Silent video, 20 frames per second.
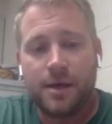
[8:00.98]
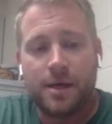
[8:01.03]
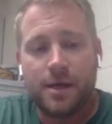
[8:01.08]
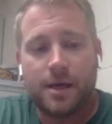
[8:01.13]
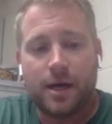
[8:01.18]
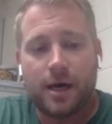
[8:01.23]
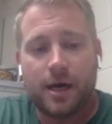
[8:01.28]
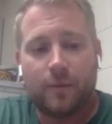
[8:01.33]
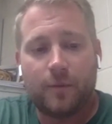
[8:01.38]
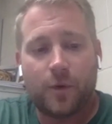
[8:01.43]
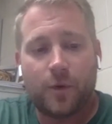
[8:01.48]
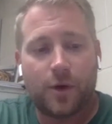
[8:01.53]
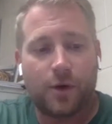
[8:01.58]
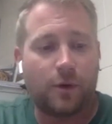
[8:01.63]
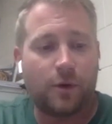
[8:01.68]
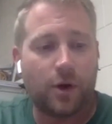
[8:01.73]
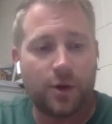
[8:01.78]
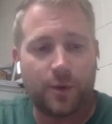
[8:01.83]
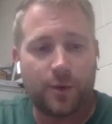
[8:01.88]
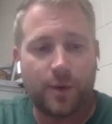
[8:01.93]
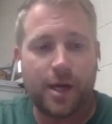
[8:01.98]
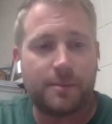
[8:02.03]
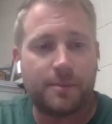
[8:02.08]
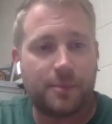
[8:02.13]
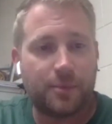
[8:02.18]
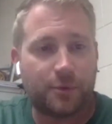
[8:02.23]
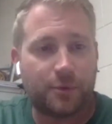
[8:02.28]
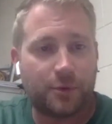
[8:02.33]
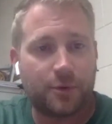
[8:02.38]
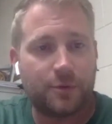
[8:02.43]
we'll go all the way up
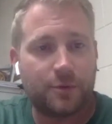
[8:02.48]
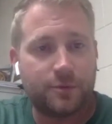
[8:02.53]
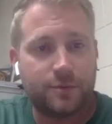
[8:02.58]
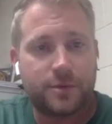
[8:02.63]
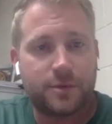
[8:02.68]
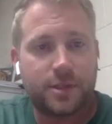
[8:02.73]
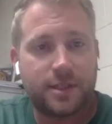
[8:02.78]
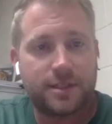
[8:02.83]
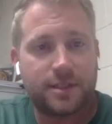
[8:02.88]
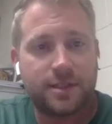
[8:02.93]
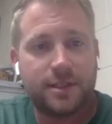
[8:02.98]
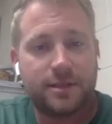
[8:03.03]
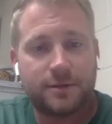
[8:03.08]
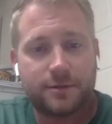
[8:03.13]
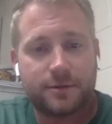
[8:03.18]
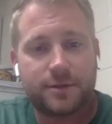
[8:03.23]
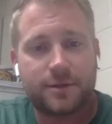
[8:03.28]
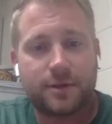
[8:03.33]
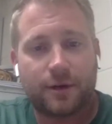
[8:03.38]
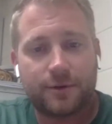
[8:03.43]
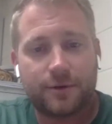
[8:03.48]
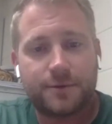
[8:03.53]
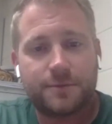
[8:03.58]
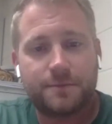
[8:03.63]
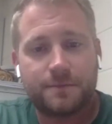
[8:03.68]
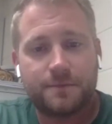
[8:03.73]
and through to the season starts.